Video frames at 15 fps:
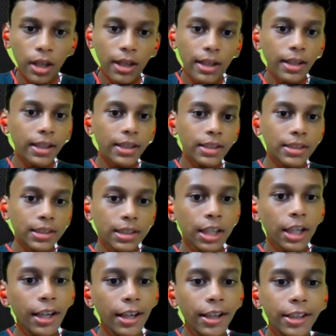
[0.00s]
And next,
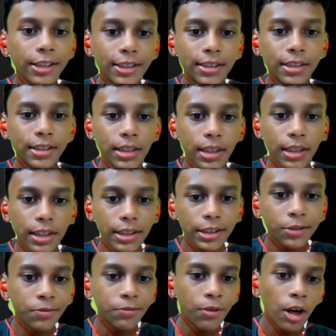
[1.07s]
it
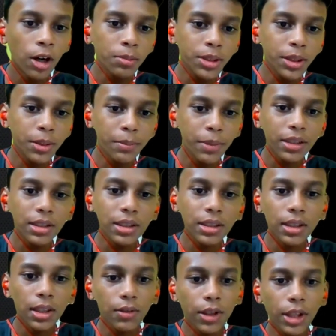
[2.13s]
it forms the
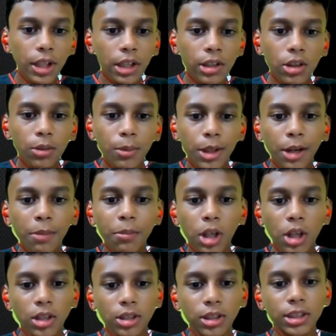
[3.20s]
basis of the equilibrium
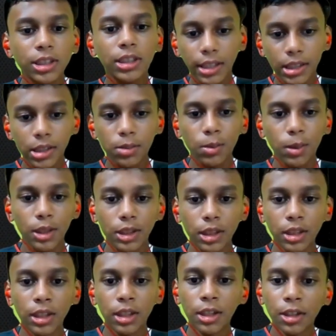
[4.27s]
constant expression.